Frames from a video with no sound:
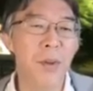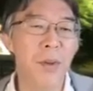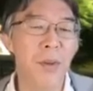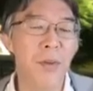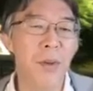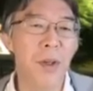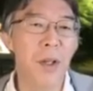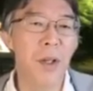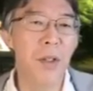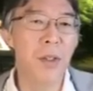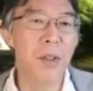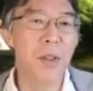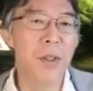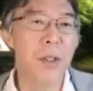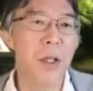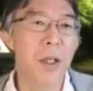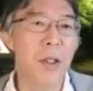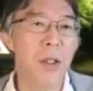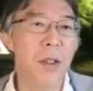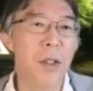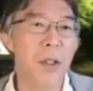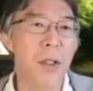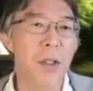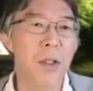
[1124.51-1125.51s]
VBS
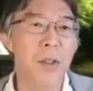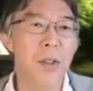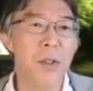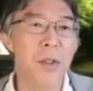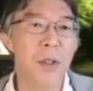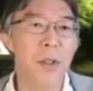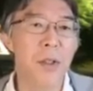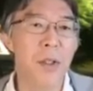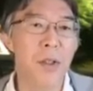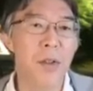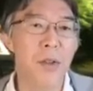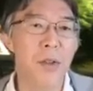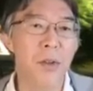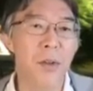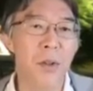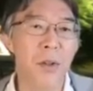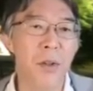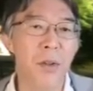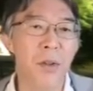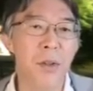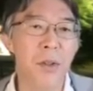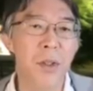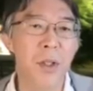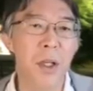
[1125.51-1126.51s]
state is the
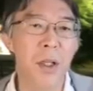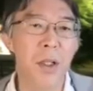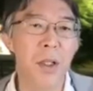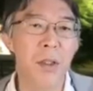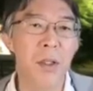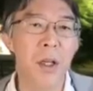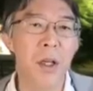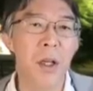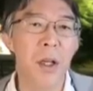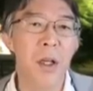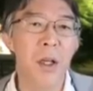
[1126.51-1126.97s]
disordered state